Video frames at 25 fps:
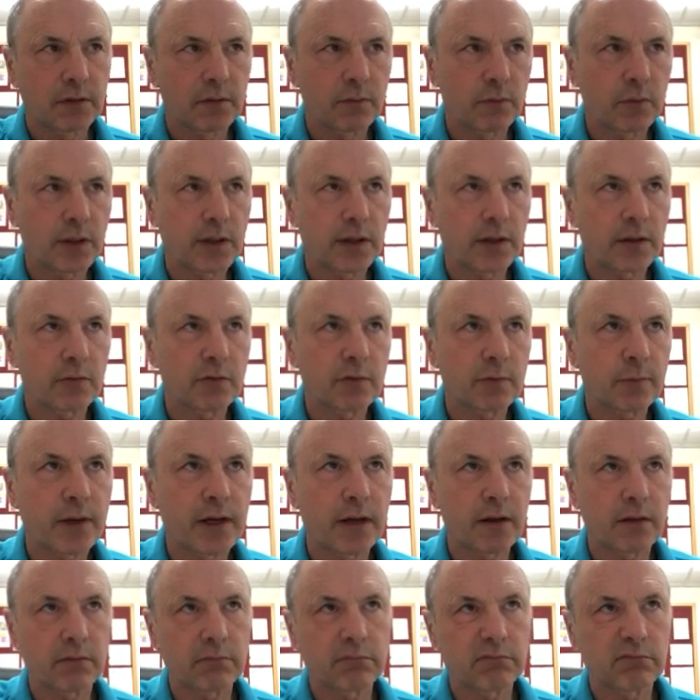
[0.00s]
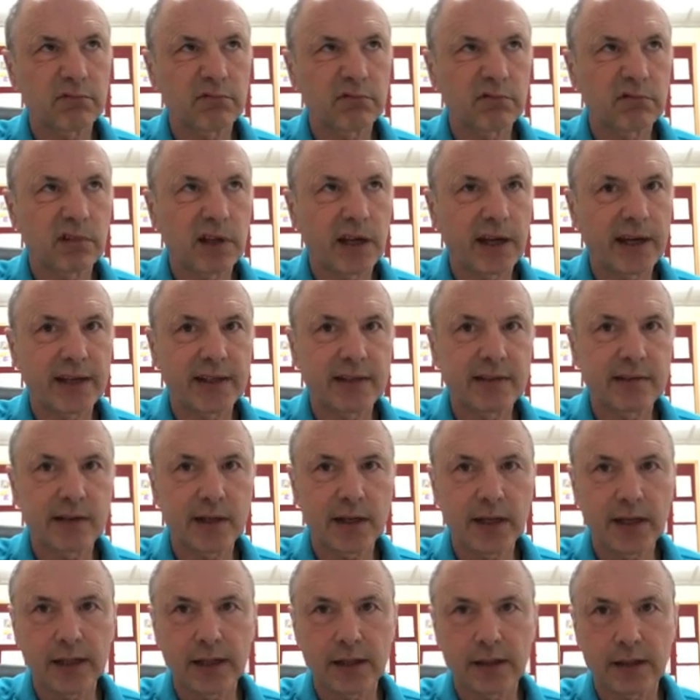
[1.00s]
when I was about
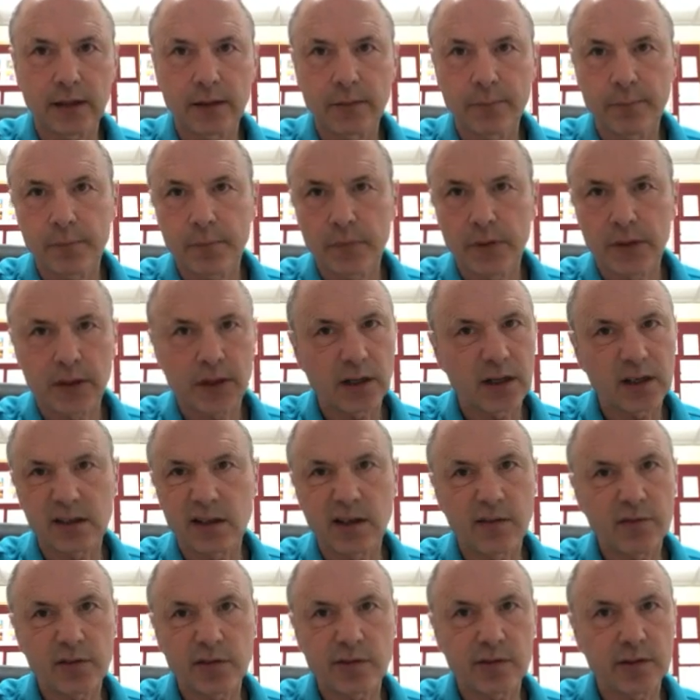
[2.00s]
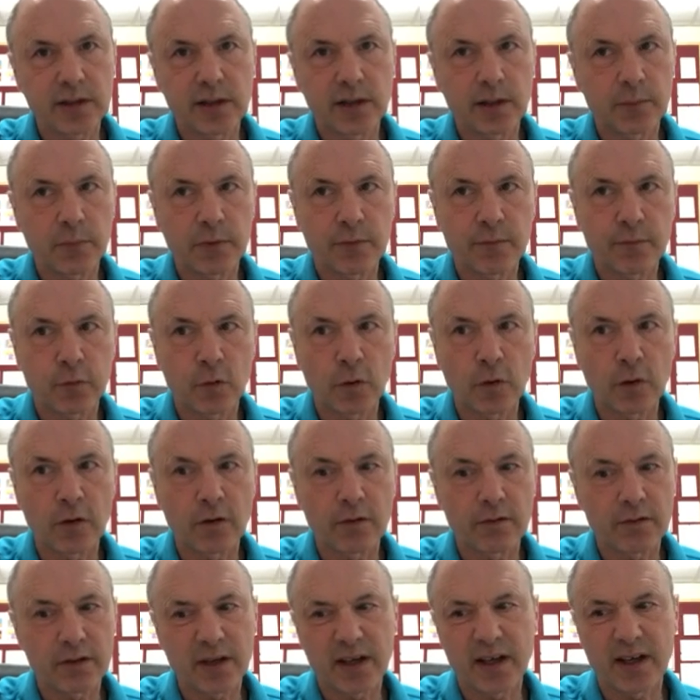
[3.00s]
18. I'd never seen it
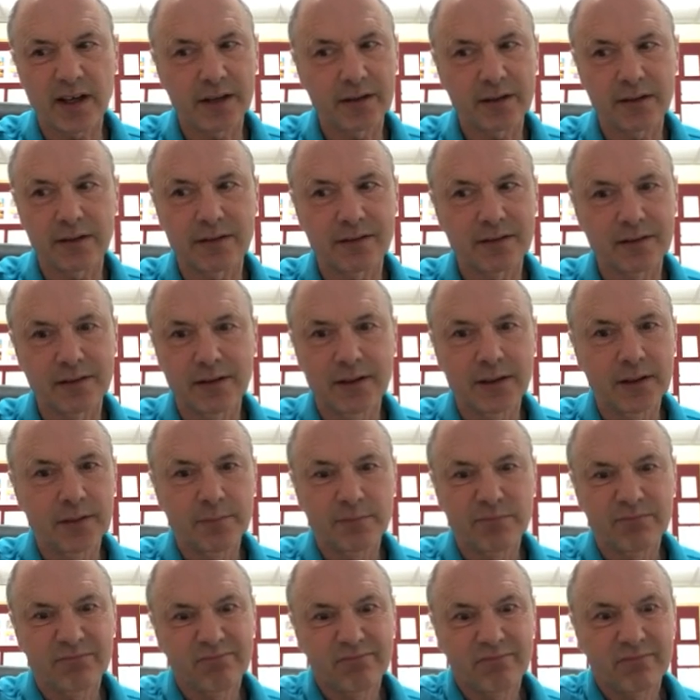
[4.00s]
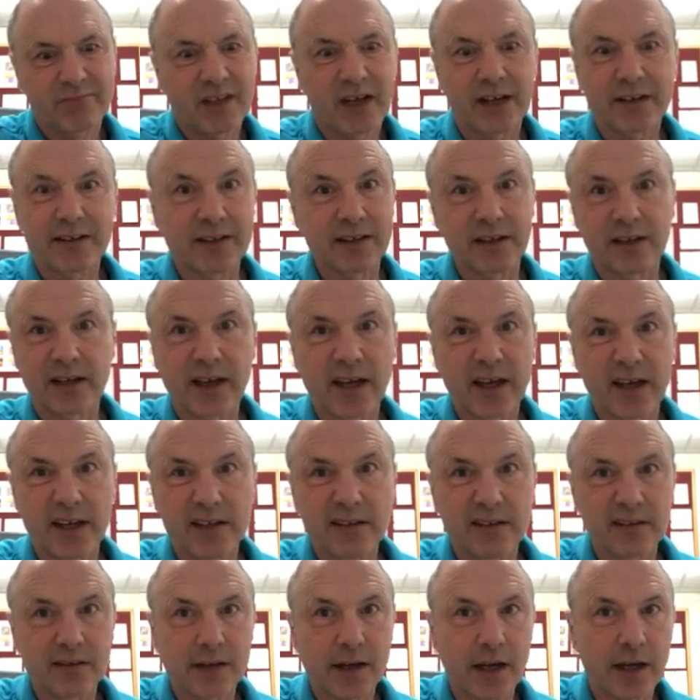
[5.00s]
before and I didn't get
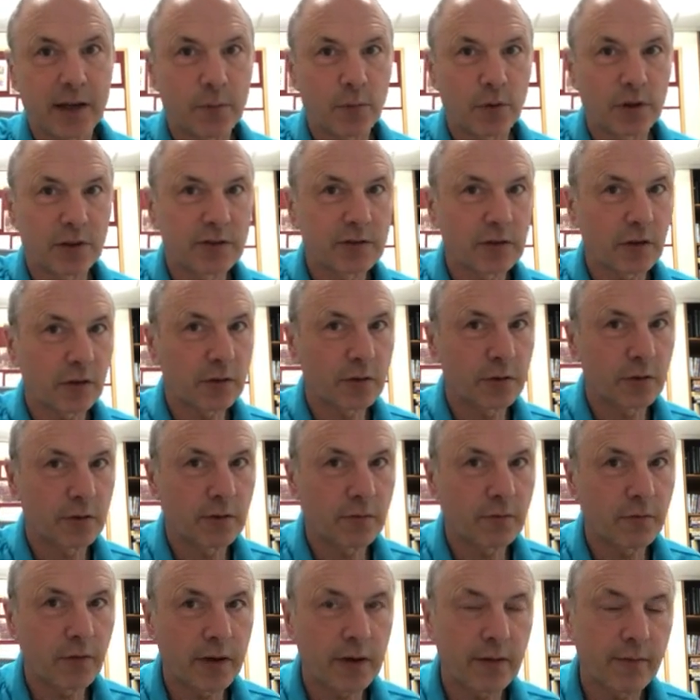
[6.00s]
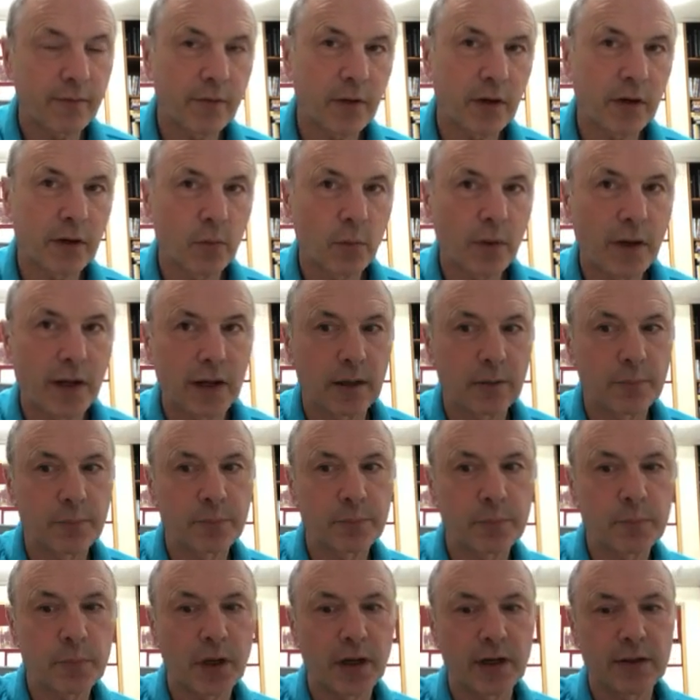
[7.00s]
into Cambridge, so I couldn't have read it very well.
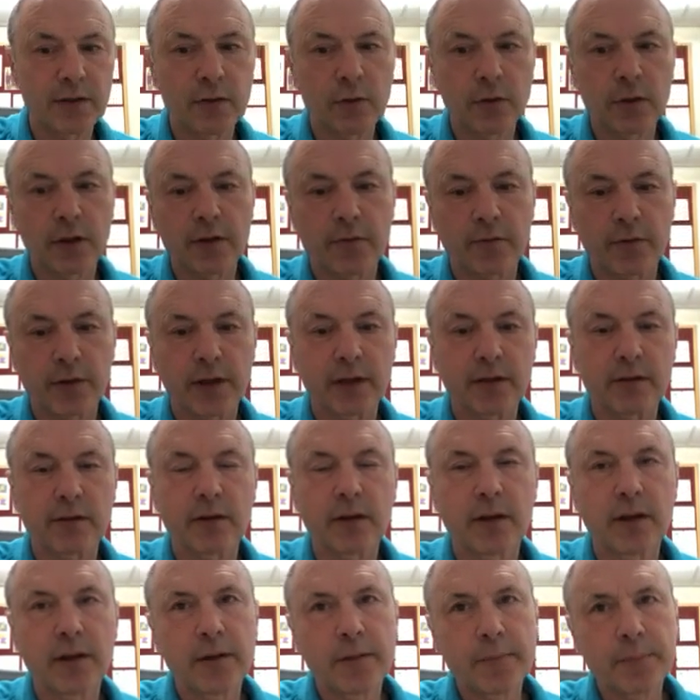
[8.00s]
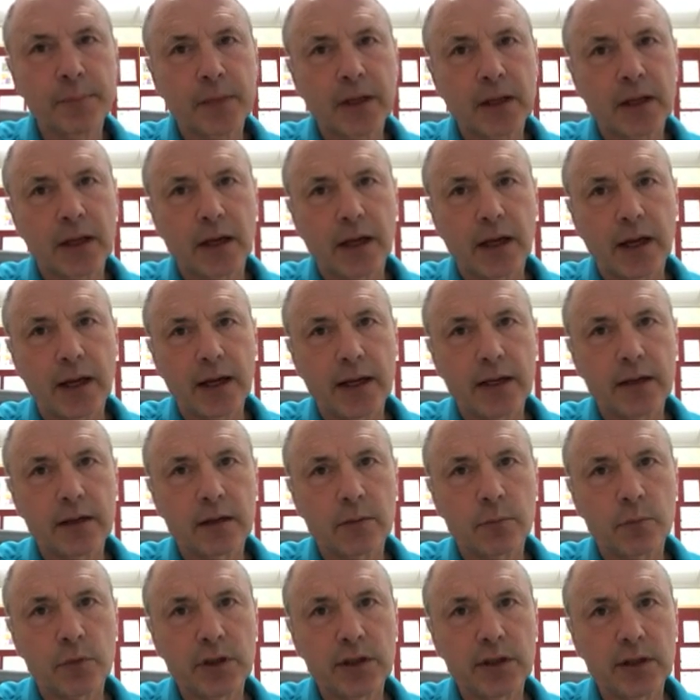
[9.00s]
But I do love it. And
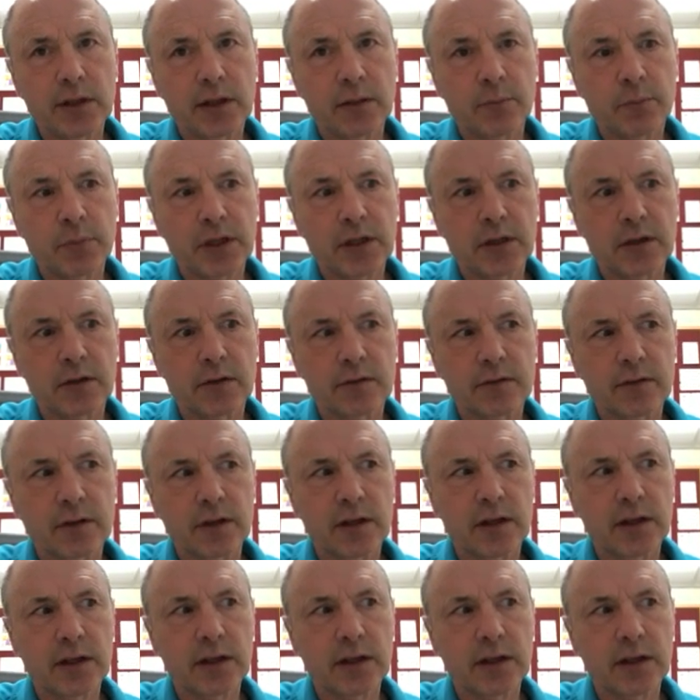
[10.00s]
I'm reading it because